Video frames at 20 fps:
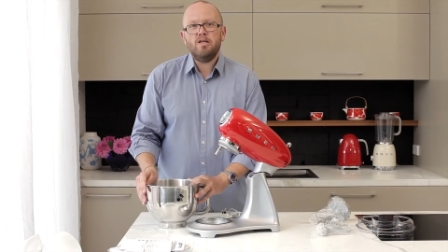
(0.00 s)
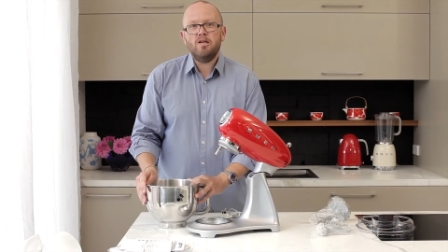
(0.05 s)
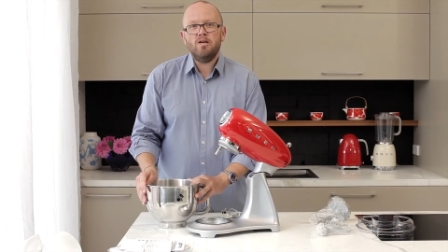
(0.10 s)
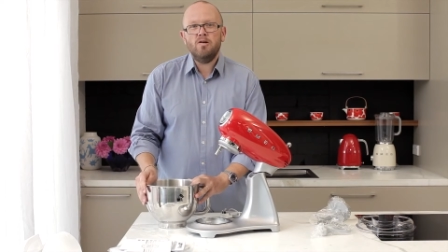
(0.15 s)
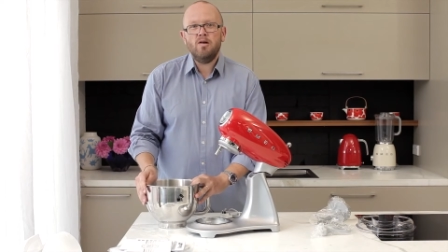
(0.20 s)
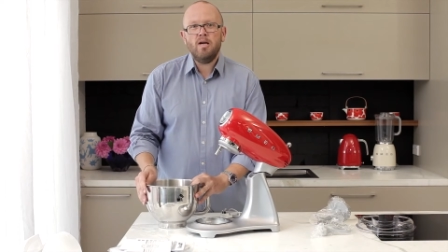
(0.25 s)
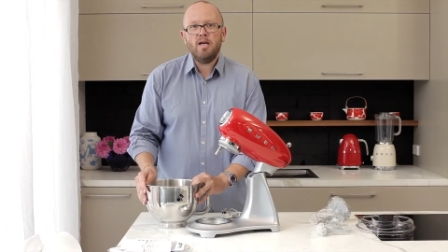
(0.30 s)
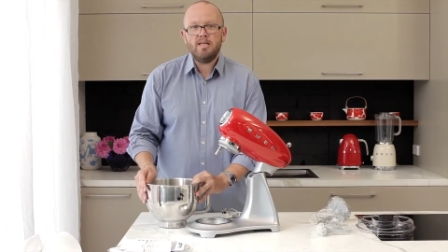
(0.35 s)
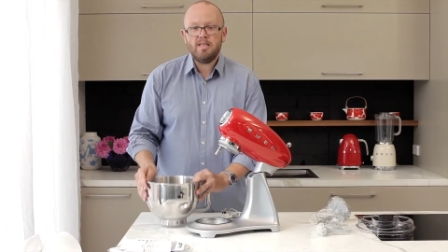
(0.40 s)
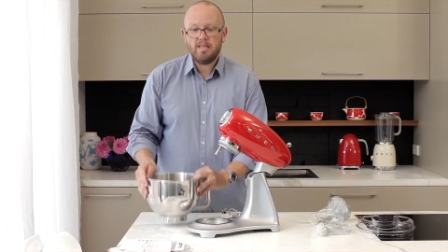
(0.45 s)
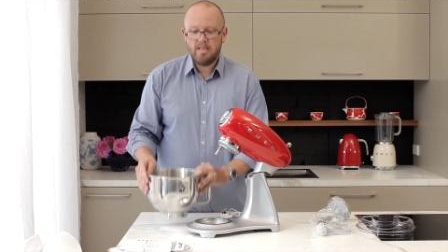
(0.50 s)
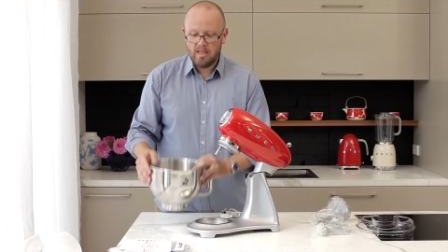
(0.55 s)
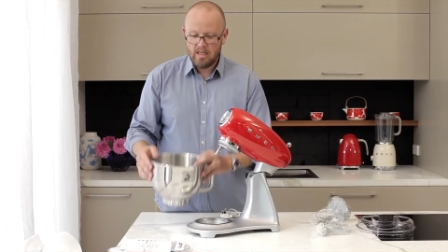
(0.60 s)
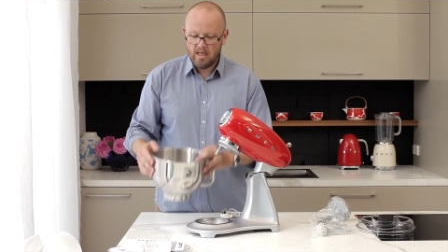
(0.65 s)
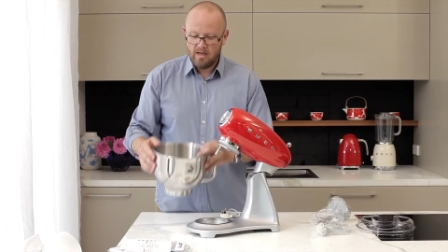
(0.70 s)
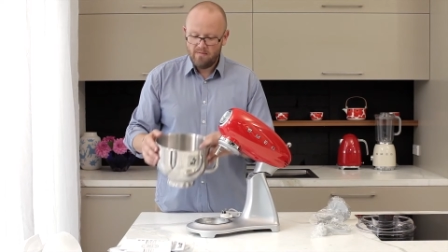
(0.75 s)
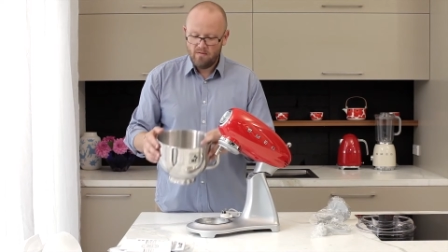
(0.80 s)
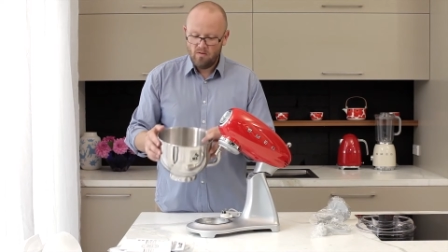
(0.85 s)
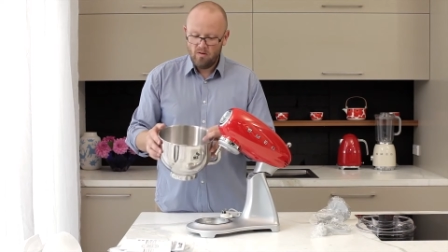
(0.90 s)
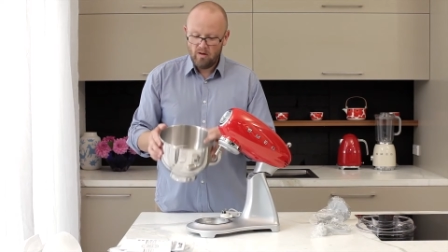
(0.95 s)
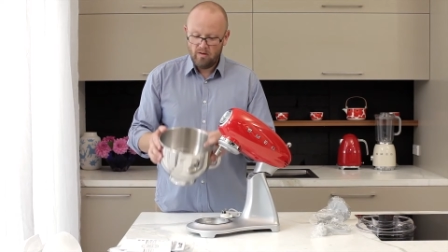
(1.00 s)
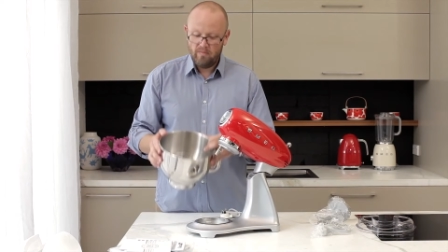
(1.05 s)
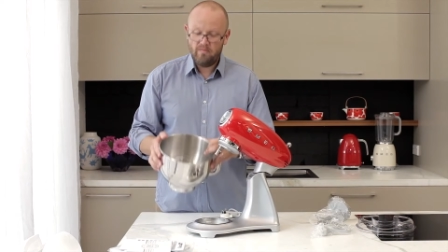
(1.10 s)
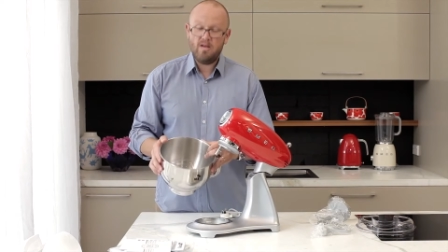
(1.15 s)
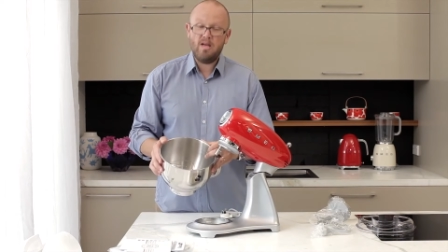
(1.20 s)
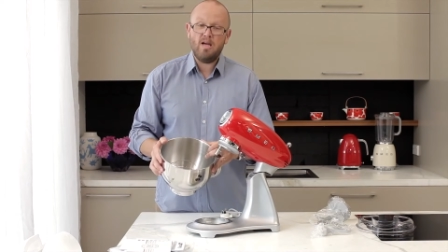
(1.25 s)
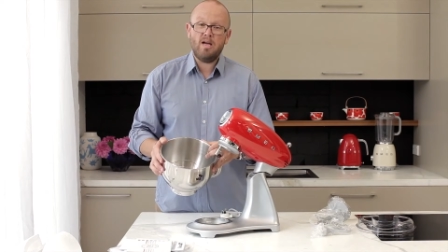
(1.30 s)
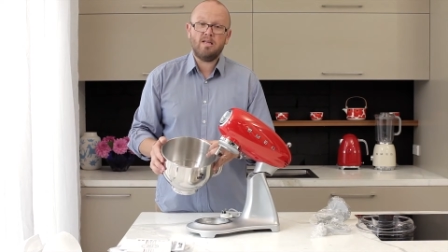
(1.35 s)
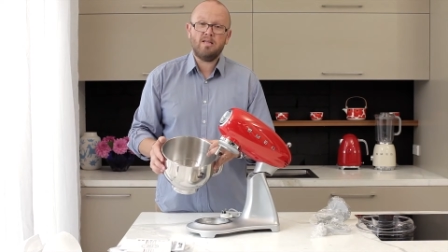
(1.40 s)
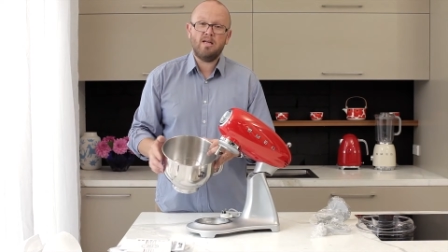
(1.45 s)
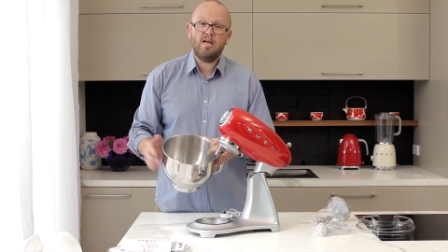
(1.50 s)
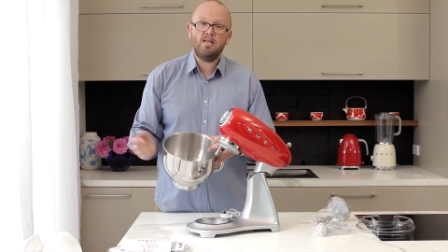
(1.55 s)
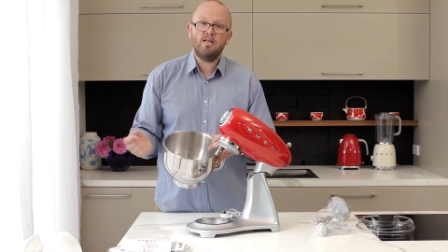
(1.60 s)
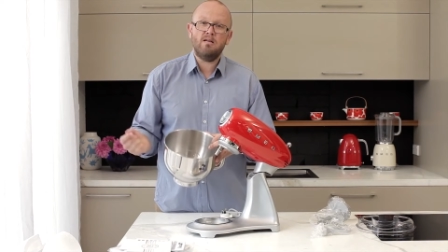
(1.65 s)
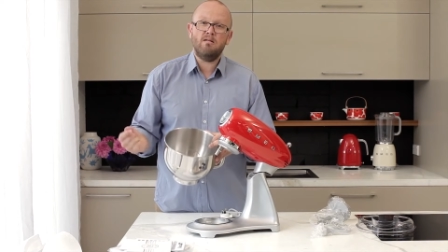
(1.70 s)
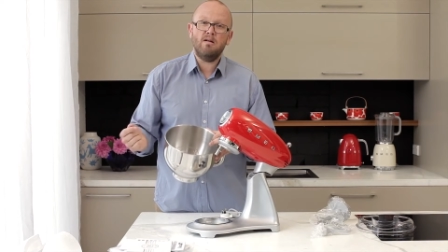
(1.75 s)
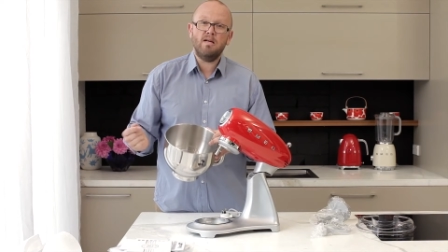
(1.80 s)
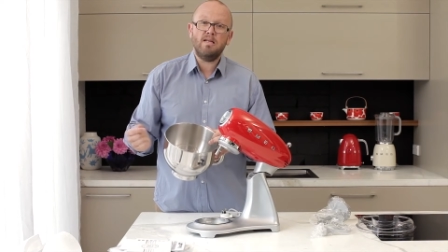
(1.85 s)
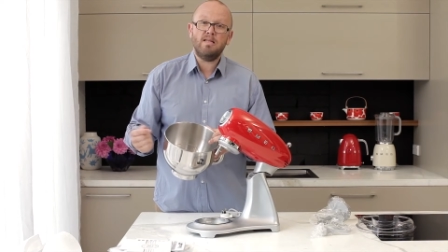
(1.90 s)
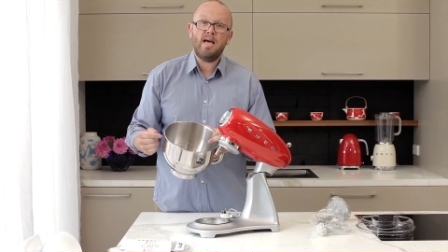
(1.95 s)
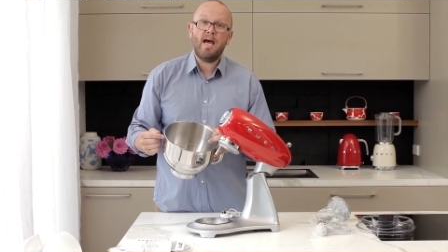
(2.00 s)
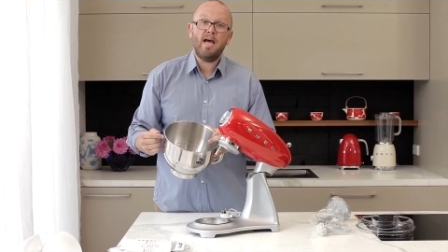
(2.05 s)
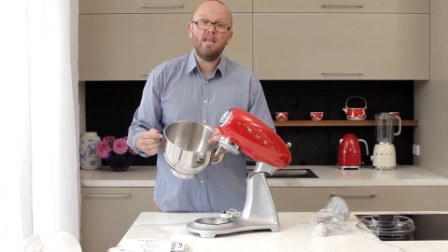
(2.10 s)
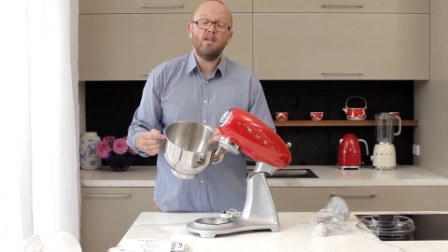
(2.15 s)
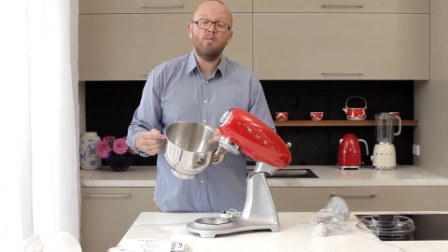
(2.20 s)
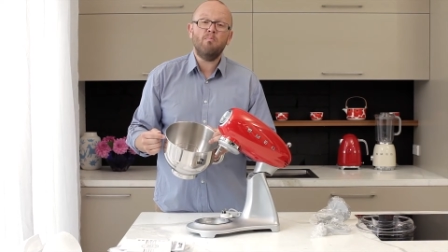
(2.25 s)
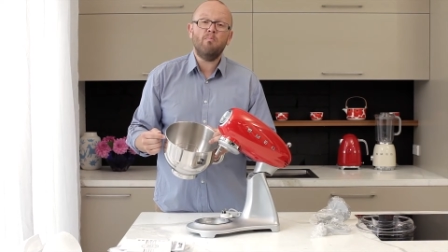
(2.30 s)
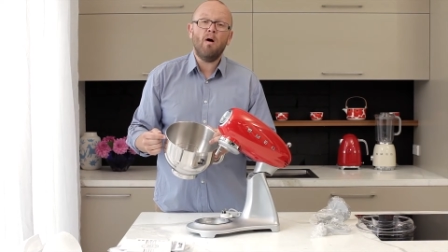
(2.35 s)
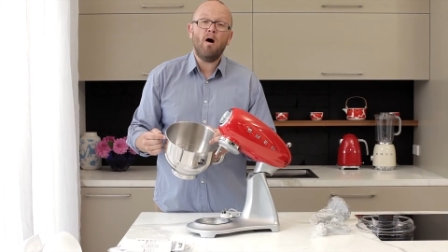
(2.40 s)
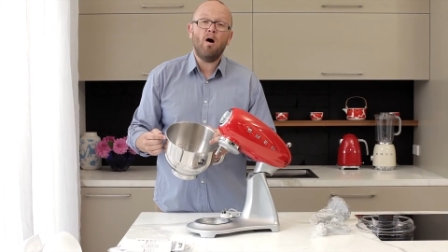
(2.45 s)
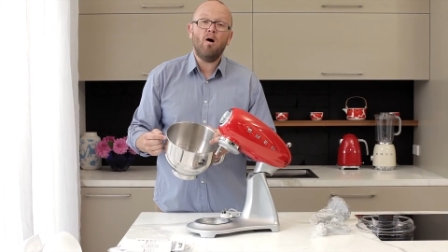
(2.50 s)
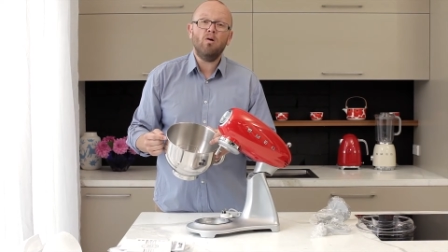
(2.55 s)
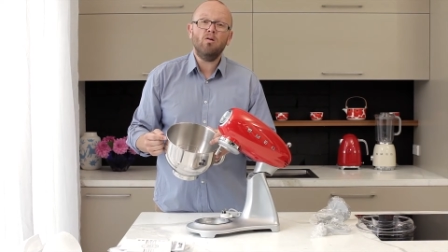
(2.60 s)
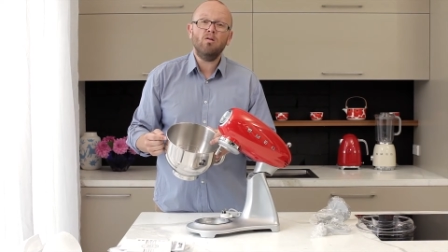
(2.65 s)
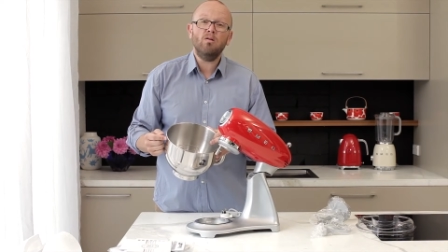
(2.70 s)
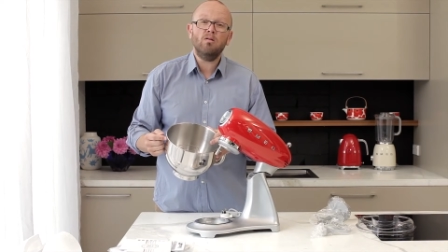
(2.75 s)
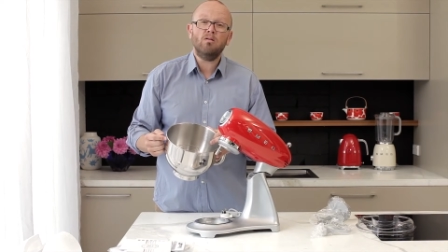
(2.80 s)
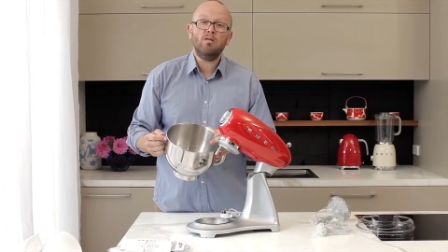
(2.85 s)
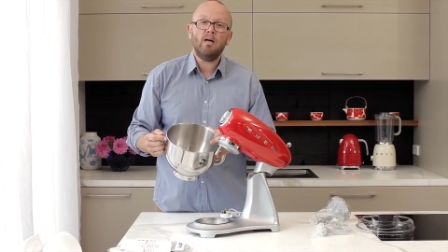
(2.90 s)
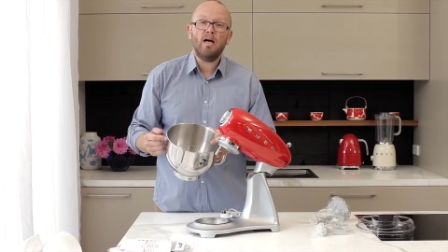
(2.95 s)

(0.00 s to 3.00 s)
do is to give all of the accessories and the bowl